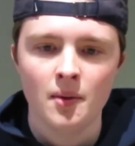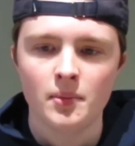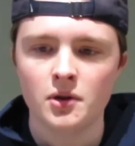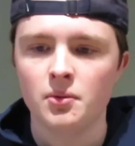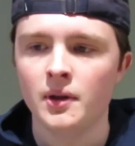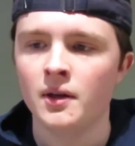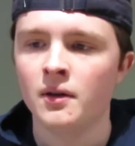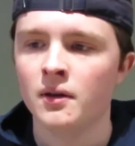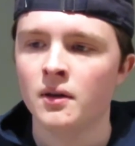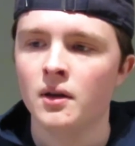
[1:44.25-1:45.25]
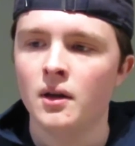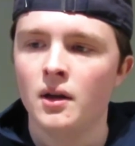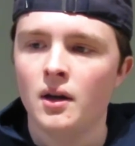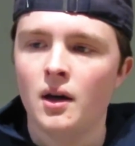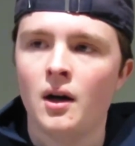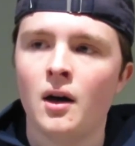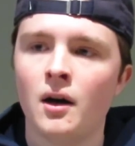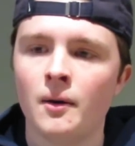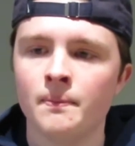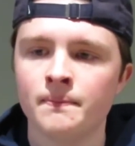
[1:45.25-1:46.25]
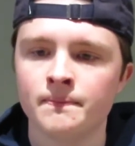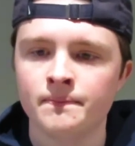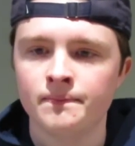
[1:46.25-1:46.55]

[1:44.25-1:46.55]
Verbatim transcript: between um,